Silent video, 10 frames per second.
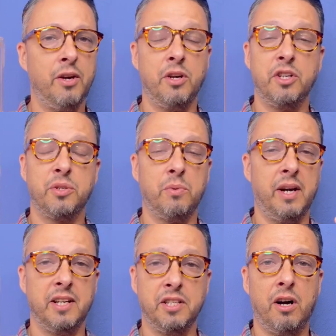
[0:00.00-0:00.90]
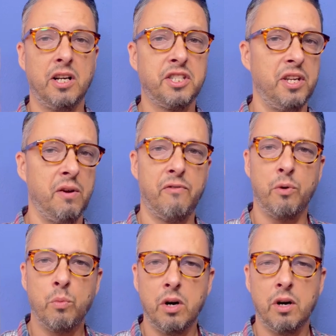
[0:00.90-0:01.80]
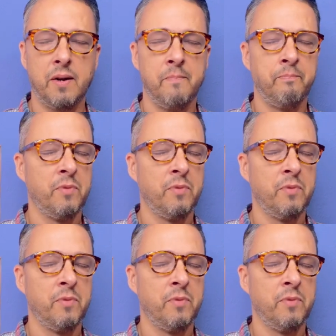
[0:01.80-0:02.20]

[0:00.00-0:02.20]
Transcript: or you're just wearing a know, for work.